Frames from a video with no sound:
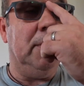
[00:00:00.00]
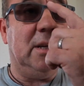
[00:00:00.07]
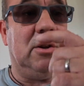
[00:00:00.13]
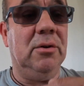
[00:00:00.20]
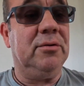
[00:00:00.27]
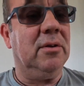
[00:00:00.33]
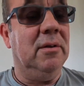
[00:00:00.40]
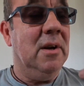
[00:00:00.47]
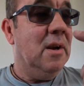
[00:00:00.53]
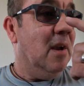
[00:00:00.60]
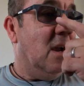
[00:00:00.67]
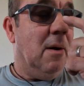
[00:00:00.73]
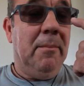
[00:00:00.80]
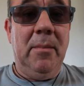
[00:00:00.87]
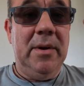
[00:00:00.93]
me because
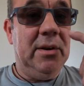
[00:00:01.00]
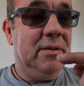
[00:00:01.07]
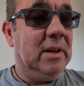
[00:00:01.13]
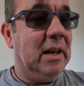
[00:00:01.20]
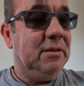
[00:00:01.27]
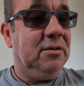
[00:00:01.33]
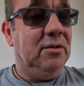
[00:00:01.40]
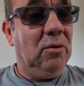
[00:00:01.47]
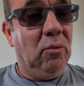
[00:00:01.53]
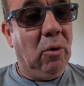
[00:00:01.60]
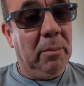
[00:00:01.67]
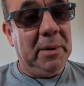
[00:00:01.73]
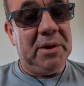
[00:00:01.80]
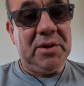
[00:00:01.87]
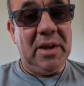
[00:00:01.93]
these glasses are
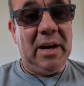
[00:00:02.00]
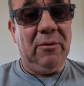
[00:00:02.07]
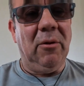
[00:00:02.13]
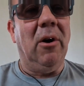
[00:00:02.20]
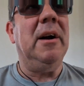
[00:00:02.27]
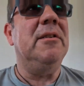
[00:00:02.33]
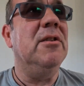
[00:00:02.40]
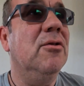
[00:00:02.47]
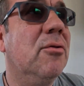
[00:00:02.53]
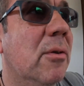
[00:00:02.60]
rubbish. That writing's